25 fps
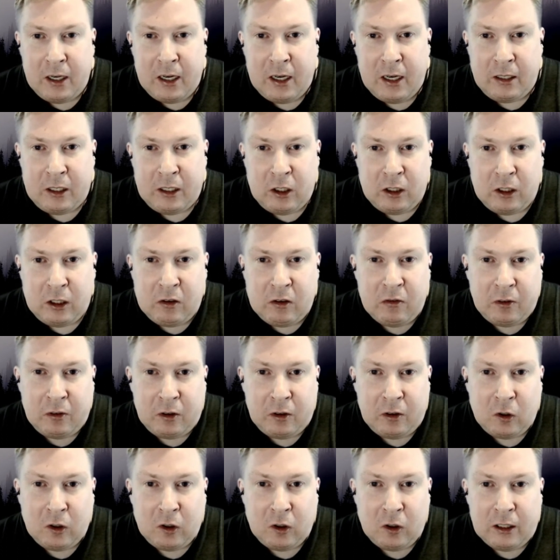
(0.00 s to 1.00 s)
and you lived in
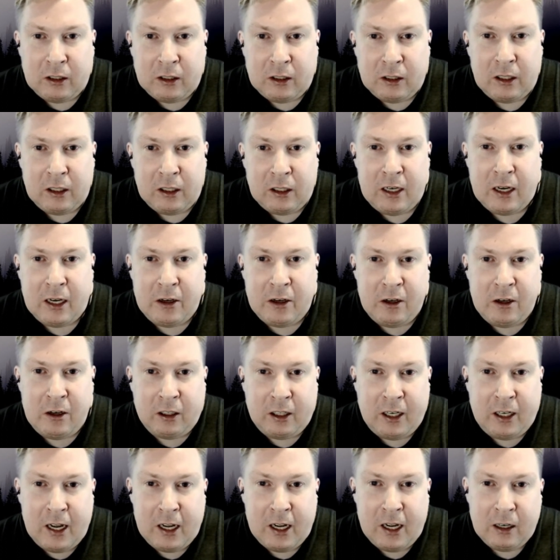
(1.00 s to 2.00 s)
Florida, and now you're
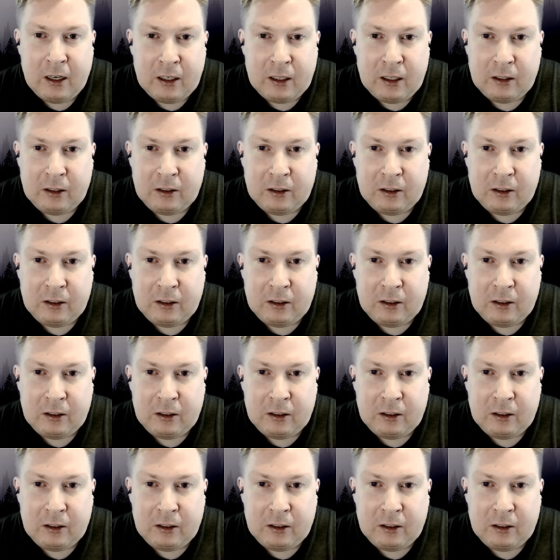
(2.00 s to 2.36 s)
in Canada.